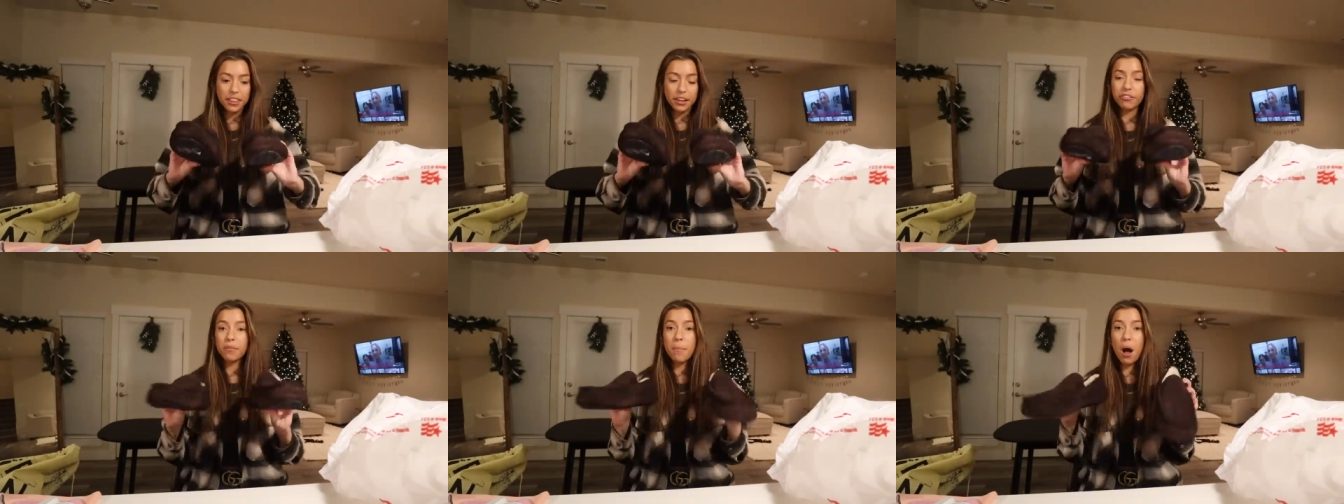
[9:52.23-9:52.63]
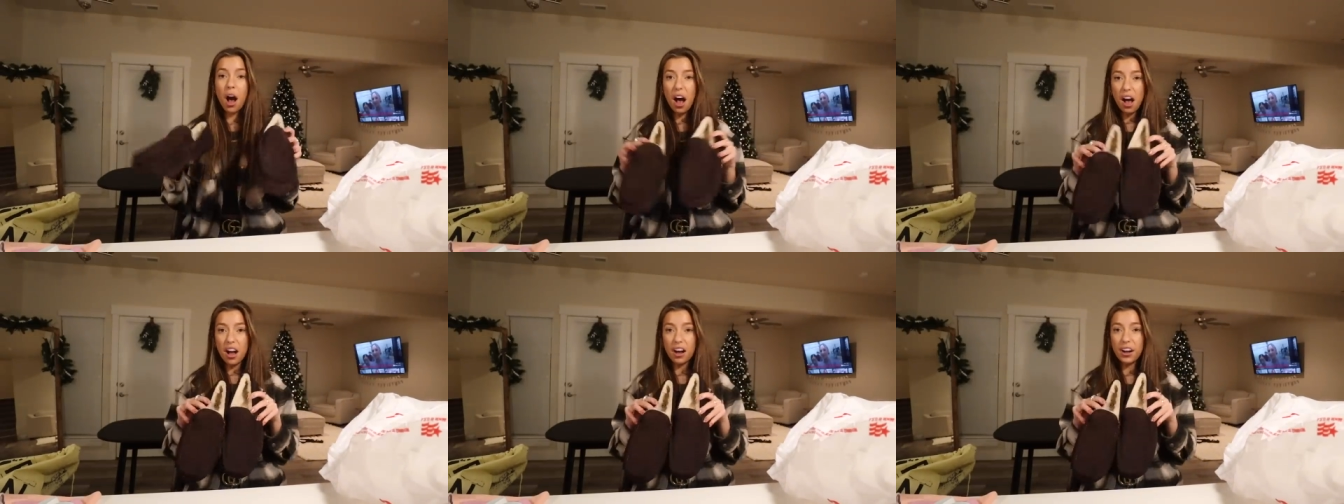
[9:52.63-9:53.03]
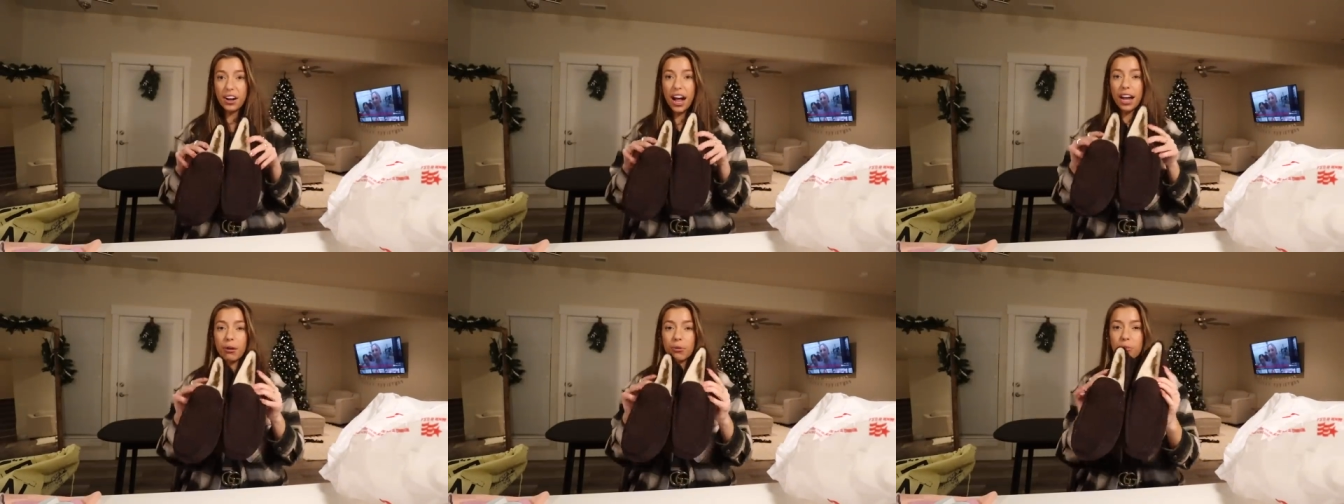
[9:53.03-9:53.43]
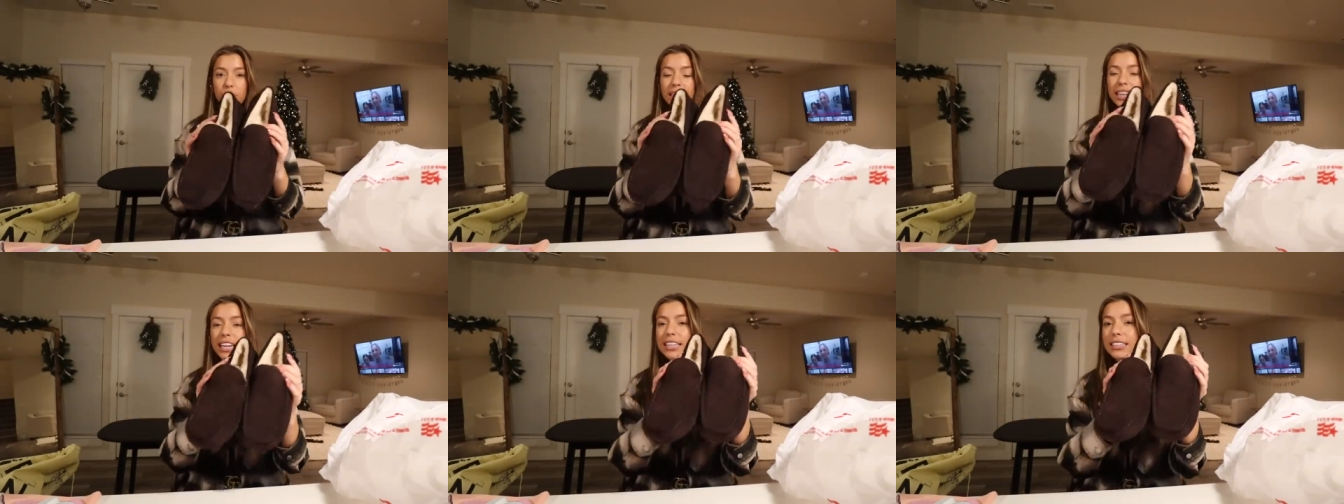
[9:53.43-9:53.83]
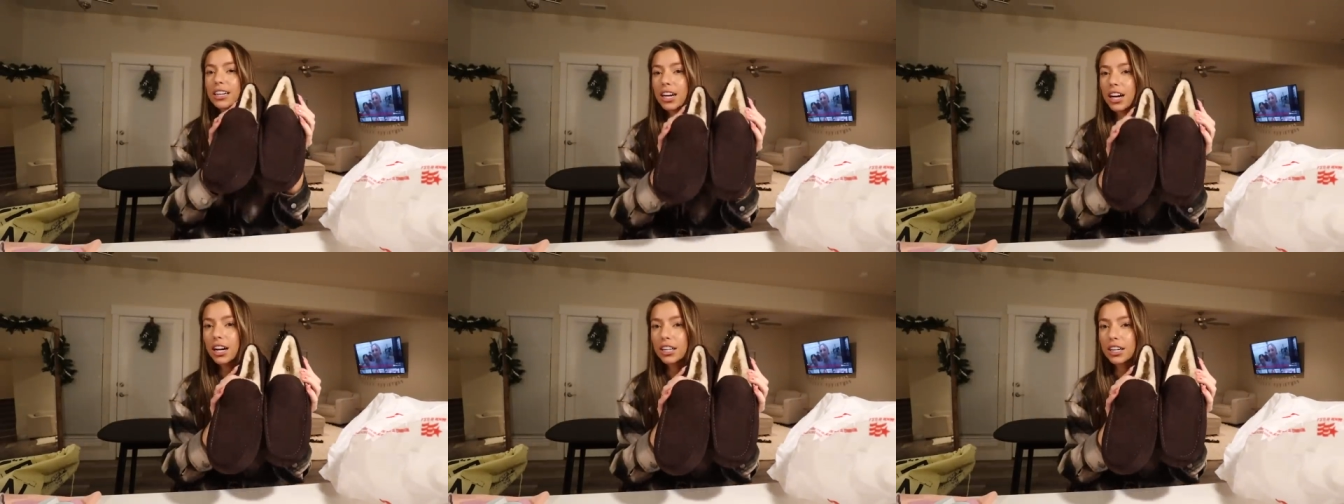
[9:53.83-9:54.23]
They're from UGG. I really like the
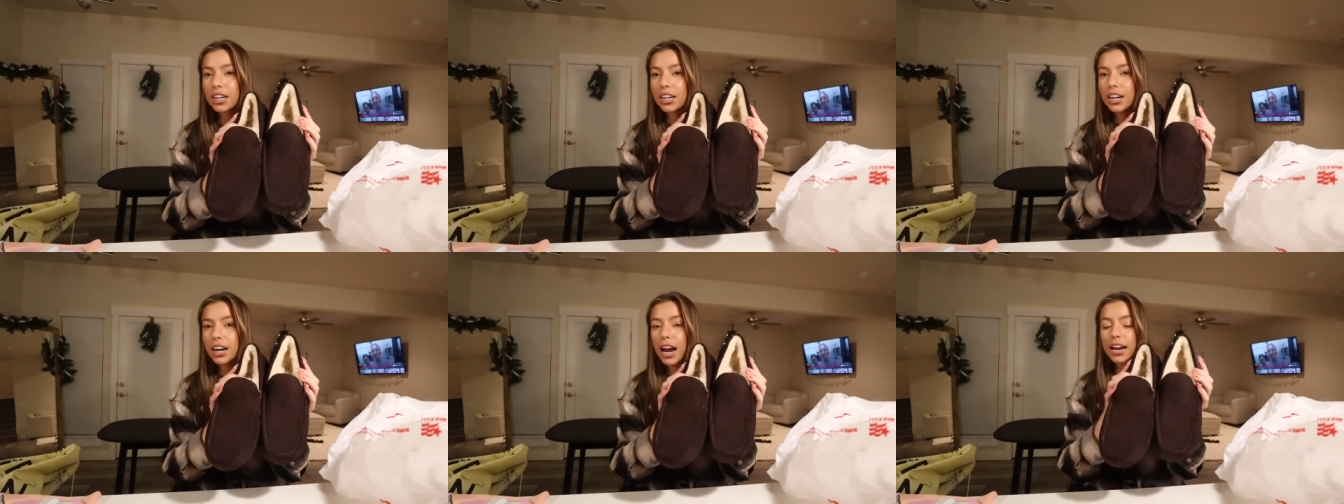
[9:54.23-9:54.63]
color.